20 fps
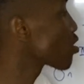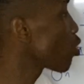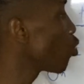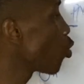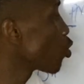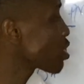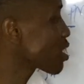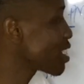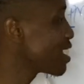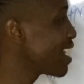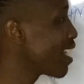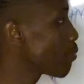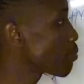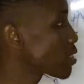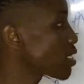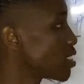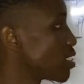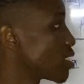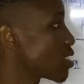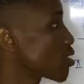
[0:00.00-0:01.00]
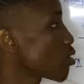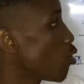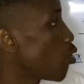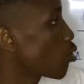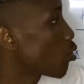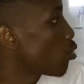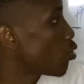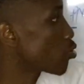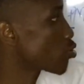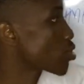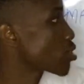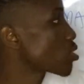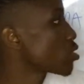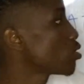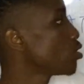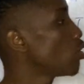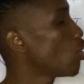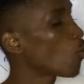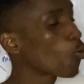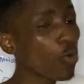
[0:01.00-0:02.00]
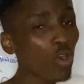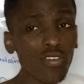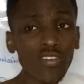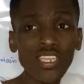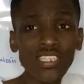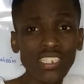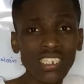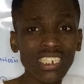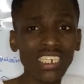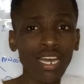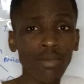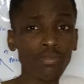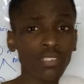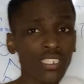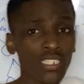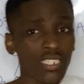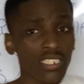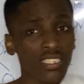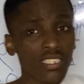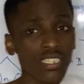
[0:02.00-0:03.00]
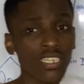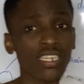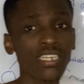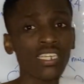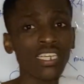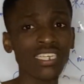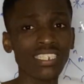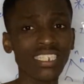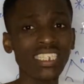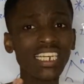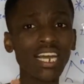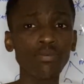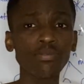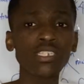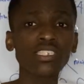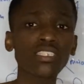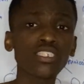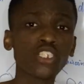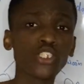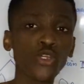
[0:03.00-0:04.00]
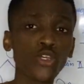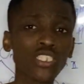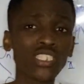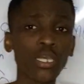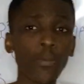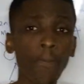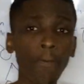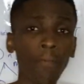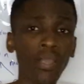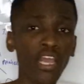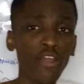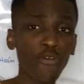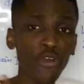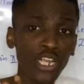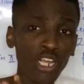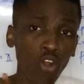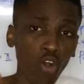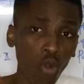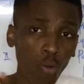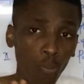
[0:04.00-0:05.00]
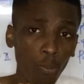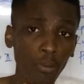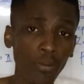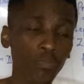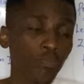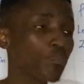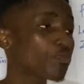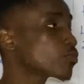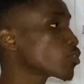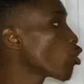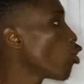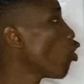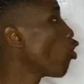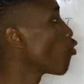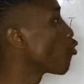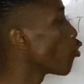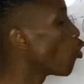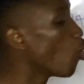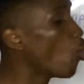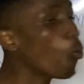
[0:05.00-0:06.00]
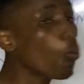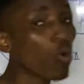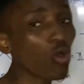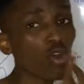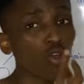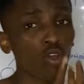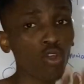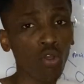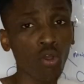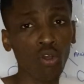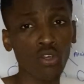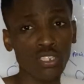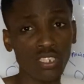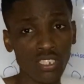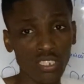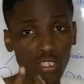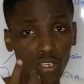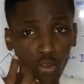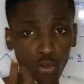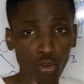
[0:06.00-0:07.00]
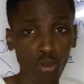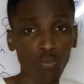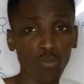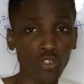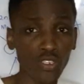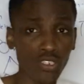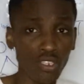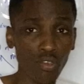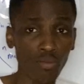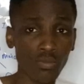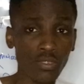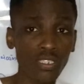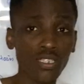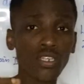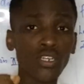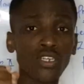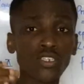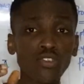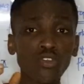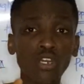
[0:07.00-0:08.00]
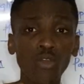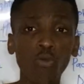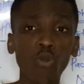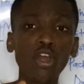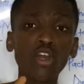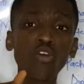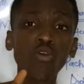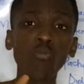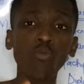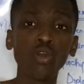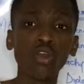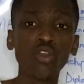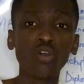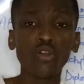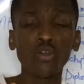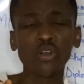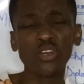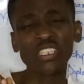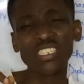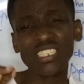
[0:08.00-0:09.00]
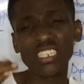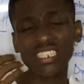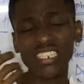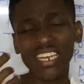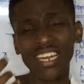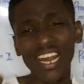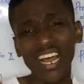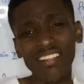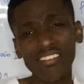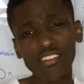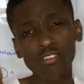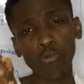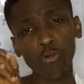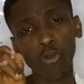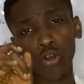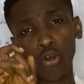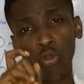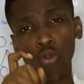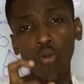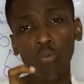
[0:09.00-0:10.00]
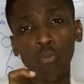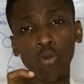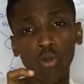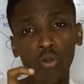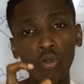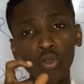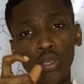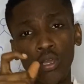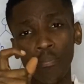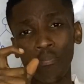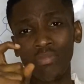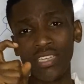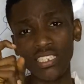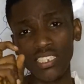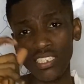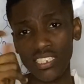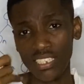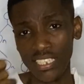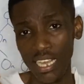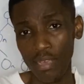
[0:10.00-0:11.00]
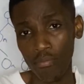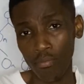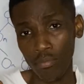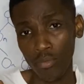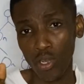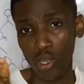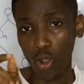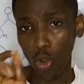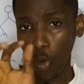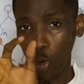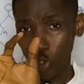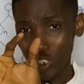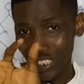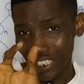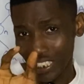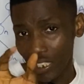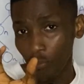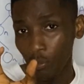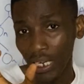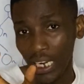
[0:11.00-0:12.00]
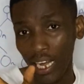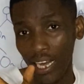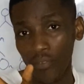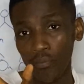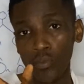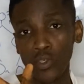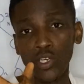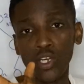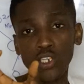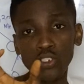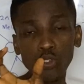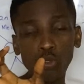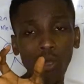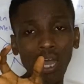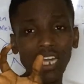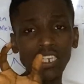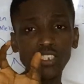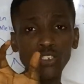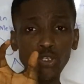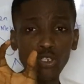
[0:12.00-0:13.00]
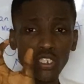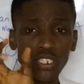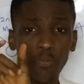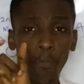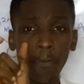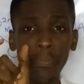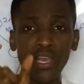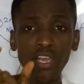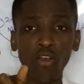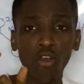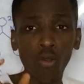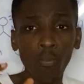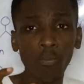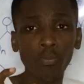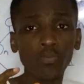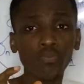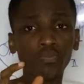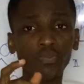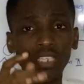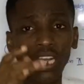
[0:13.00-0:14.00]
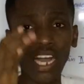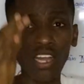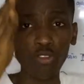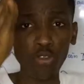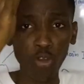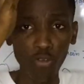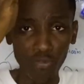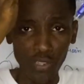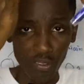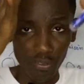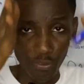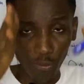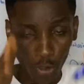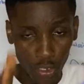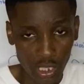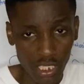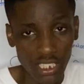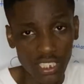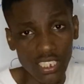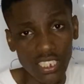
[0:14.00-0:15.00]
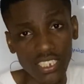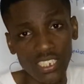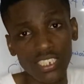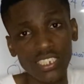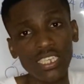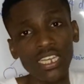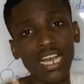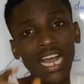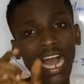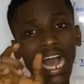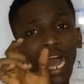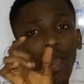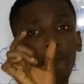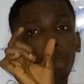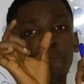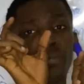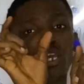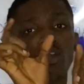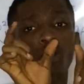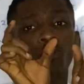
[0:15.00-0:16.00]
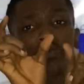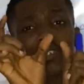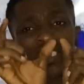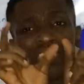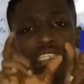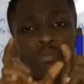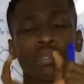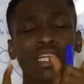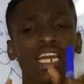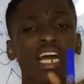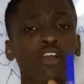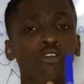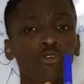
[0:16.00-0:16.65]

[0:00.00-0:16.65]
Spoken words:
called synapsis occurs. What is synapsis? Synapsis is just the pairing up of homologous chromosomes. So the word homologous, it's a Latin word. Homo means same or similar. So I just pair up, out of the 46, I pair up similar